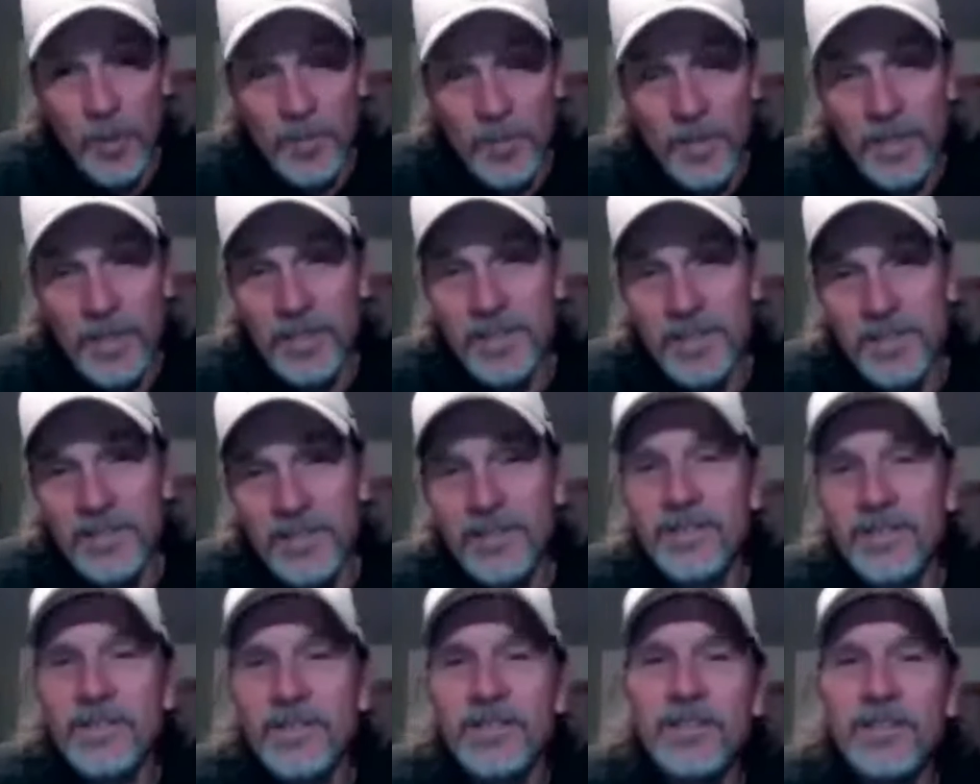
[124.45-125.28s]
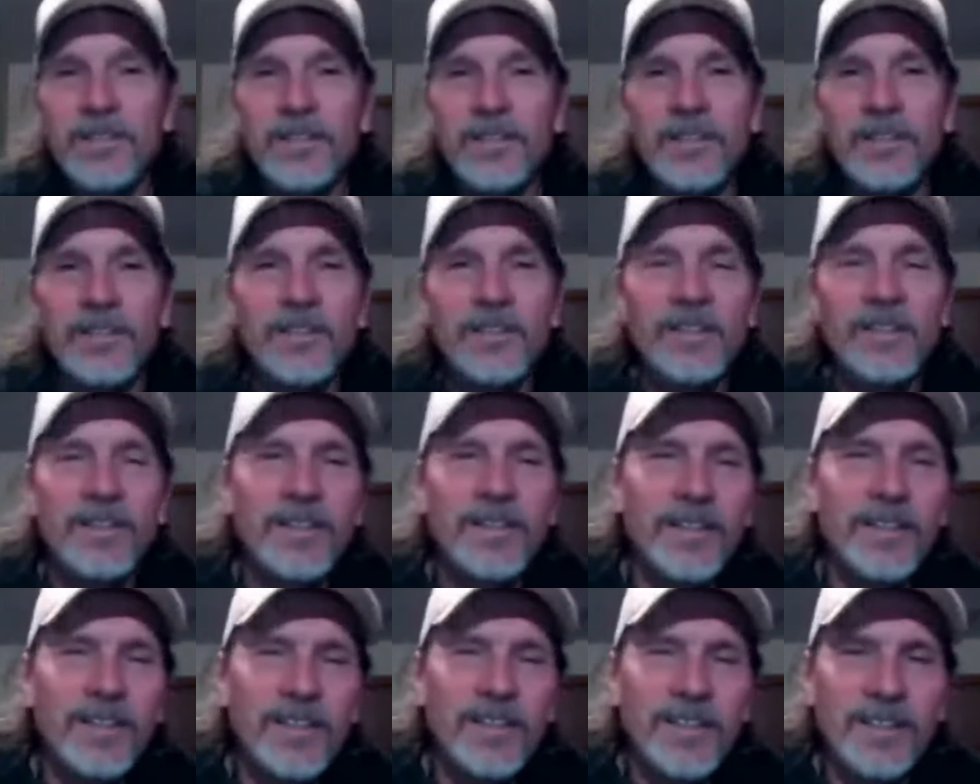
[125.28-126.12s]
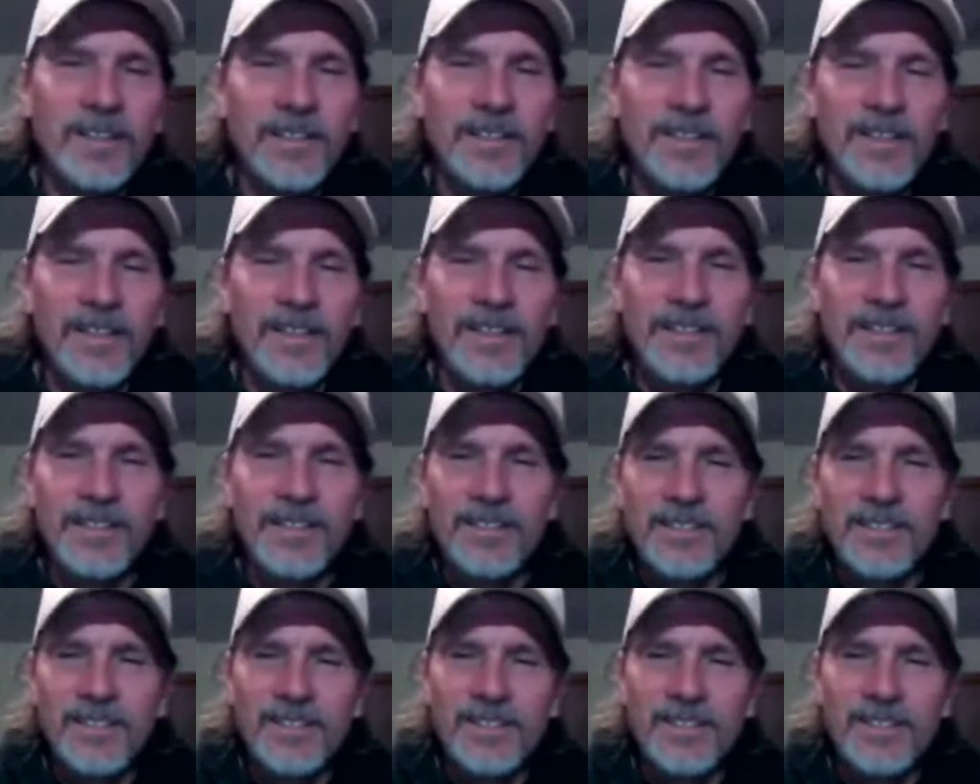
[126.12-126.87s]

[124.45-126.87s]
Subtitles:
meets, and